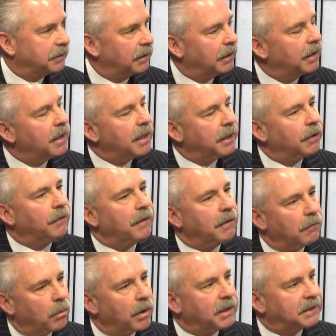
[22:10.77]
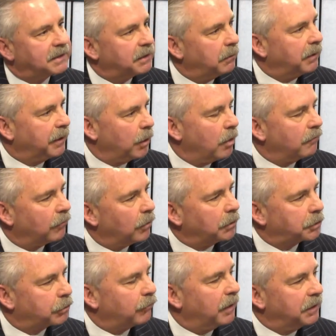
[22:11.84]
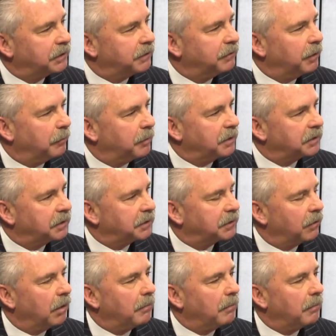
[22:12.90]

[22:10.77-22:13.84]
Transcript: Uh, you know, they want to see what the overall trends of your business are.